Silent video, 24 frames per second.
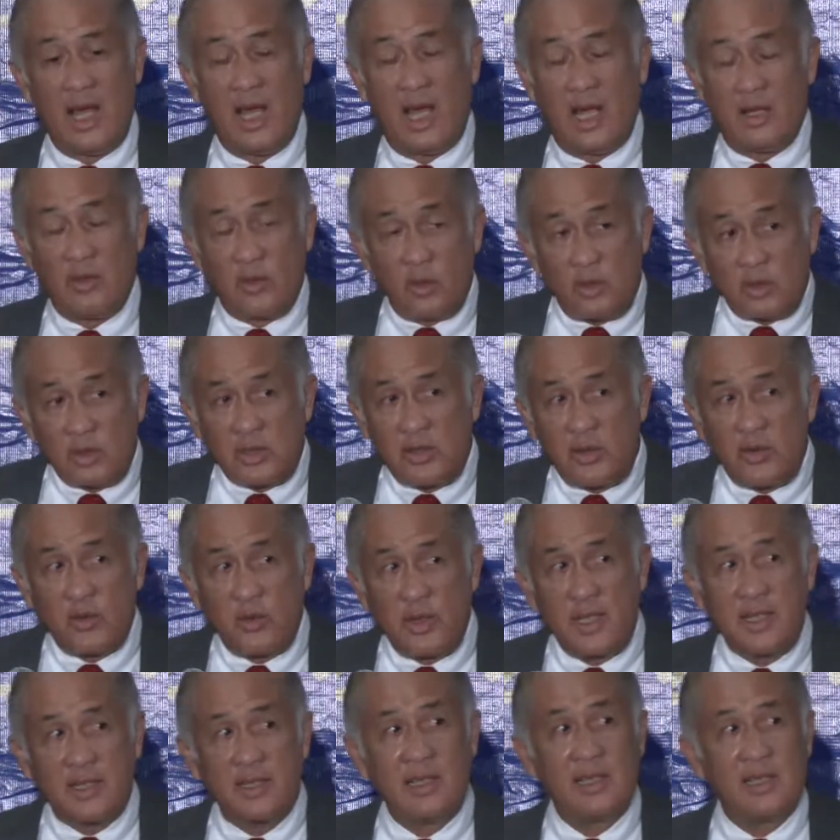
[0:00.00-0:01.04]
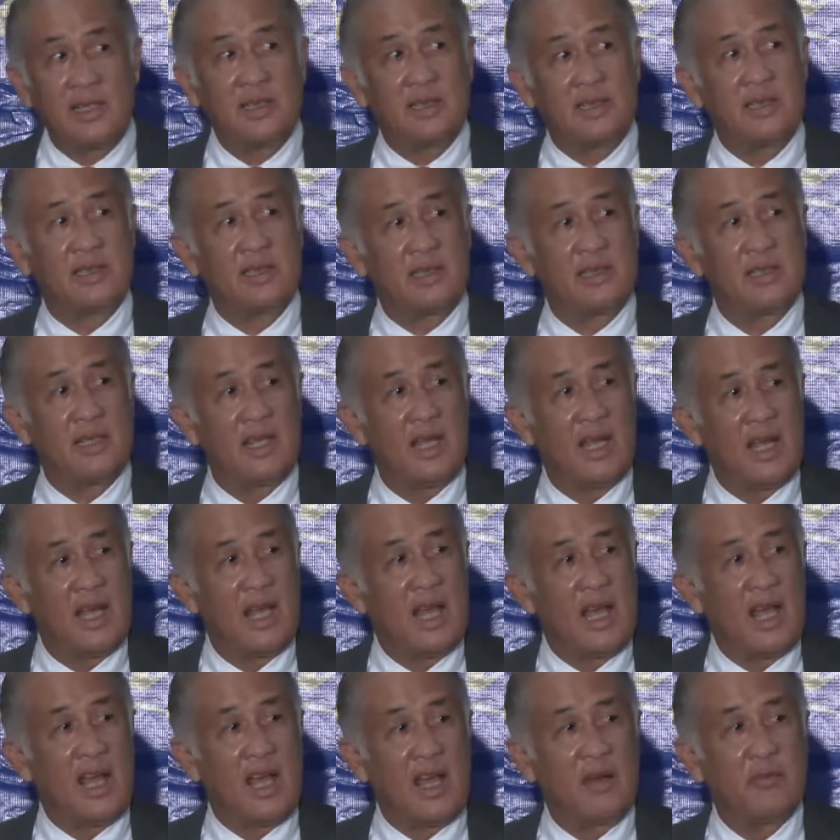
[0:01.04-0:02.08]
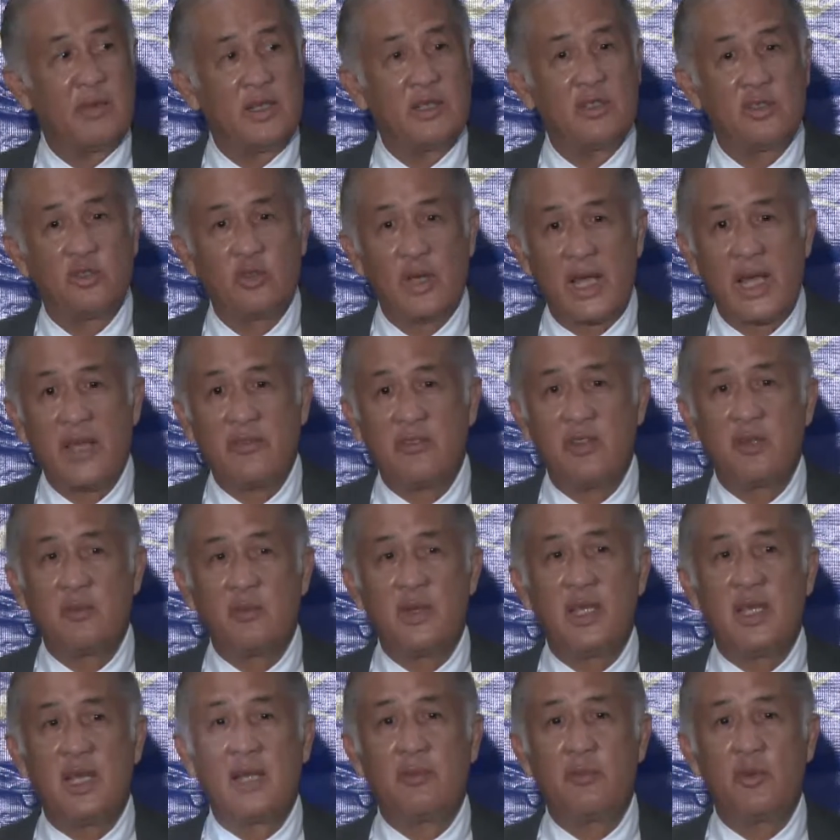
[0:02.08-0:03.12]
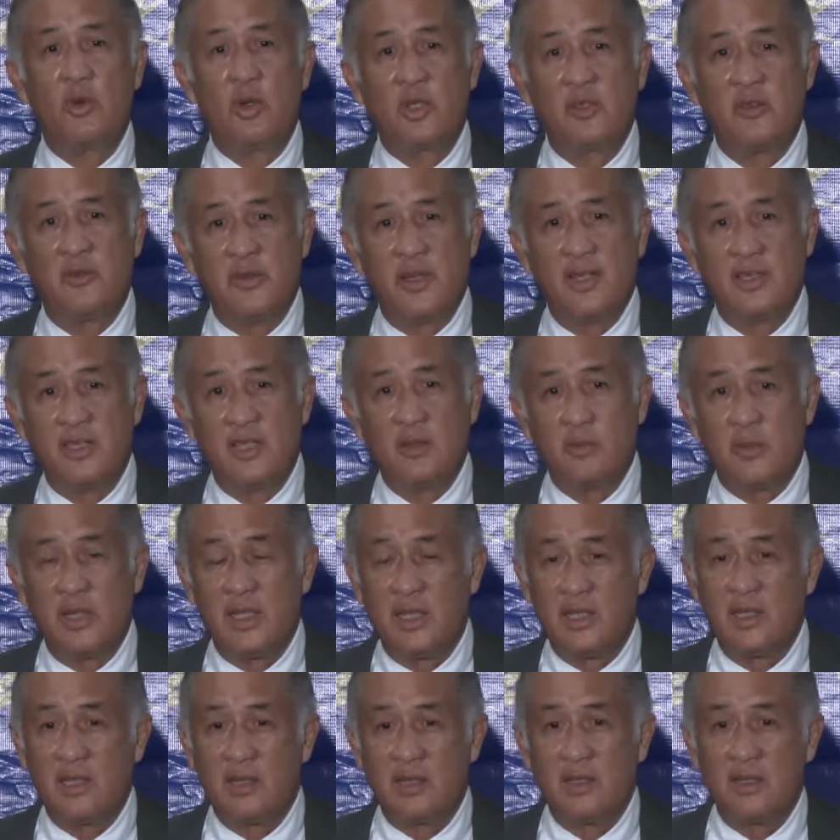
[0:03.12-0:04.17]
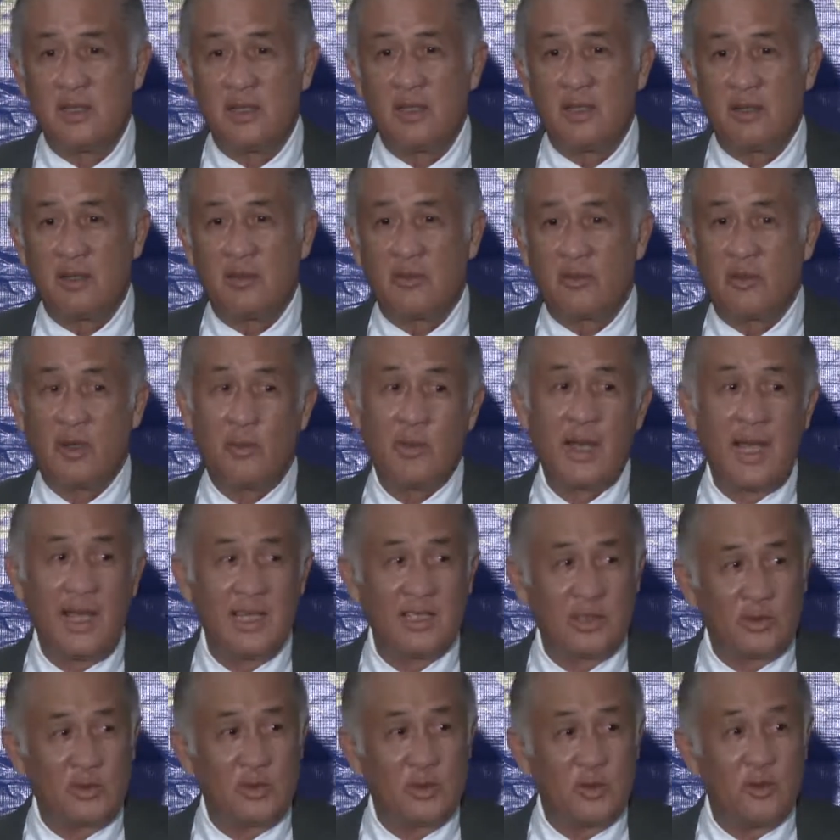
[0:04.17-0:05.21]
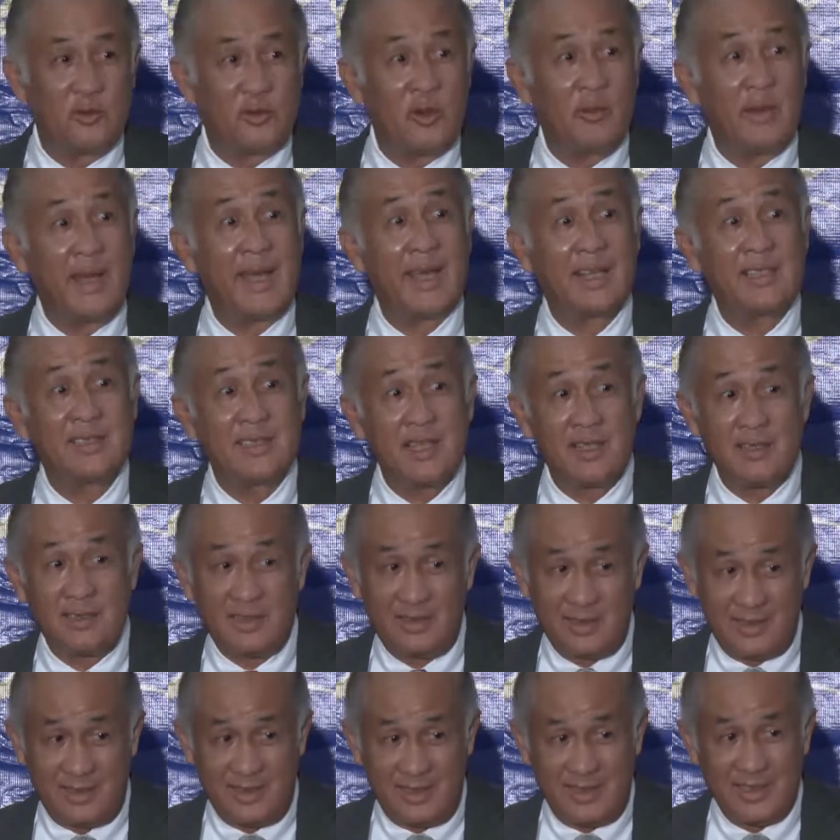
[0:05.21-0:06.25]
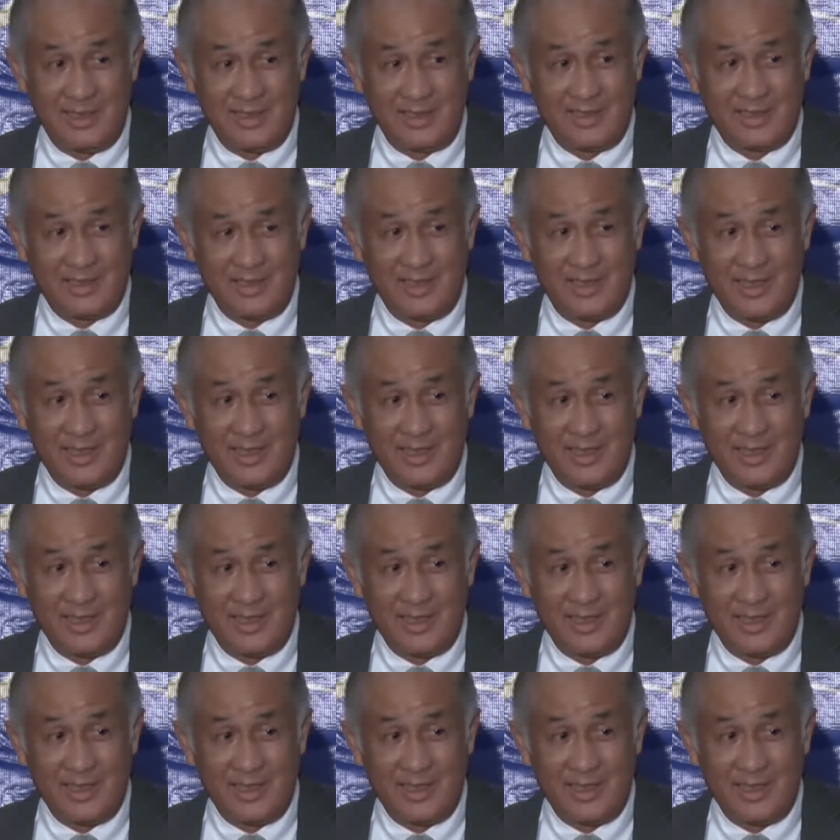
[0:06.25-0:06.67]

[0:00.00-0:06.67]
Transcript: And those three things have been driving me and motivating me from high school, from my Excelsior days.